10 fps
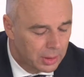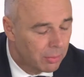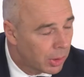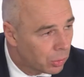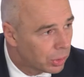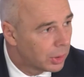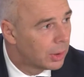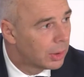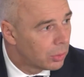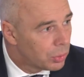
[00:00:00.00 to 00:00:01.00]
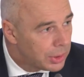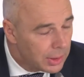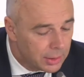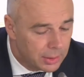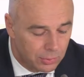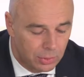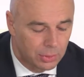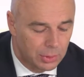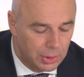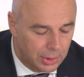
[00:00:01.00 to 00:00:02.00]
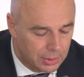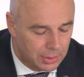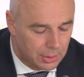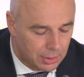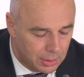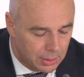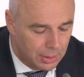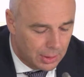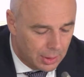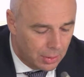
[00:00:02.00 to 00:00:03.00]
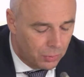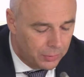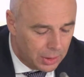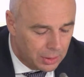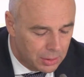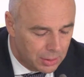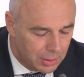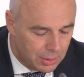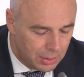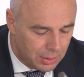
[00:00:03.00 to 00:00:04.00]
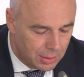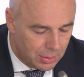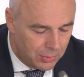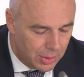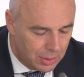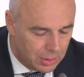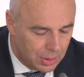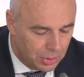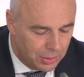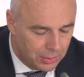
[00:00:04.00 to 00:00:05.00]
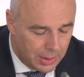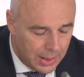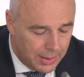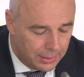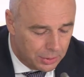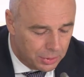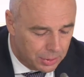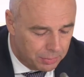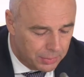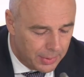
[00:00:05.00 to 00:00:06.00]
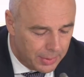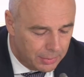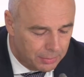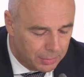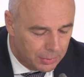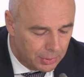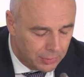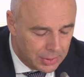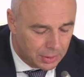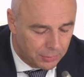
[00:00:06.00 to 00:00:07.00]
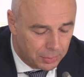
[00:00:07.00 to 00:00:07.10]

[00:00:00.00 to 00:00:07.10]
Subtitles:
the beginning of economic growth, but to reinforce it and reinforce the confidence